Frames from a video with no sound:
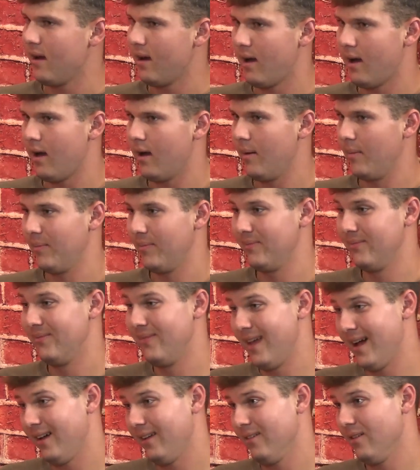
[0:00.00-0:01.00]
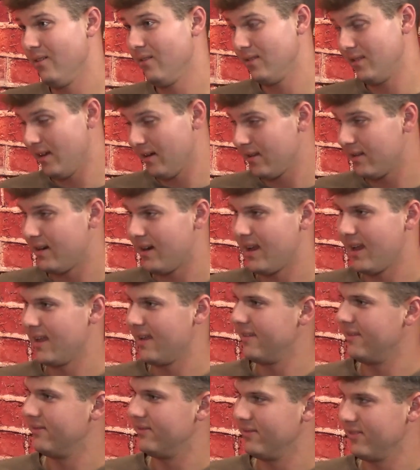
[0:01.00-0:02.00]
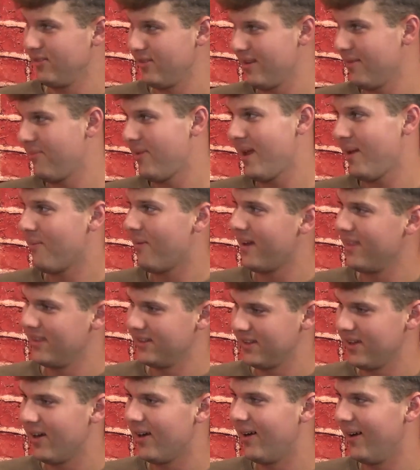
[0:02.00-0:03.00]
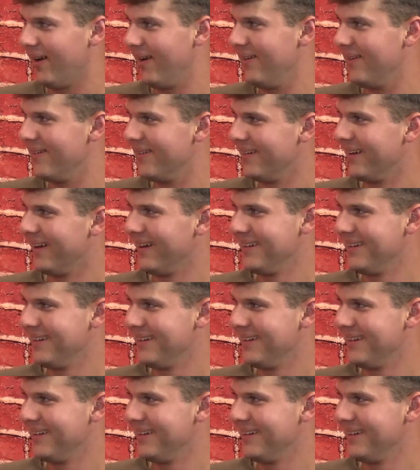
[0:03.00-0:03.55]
Now, on the other hand, you get paid by the ton.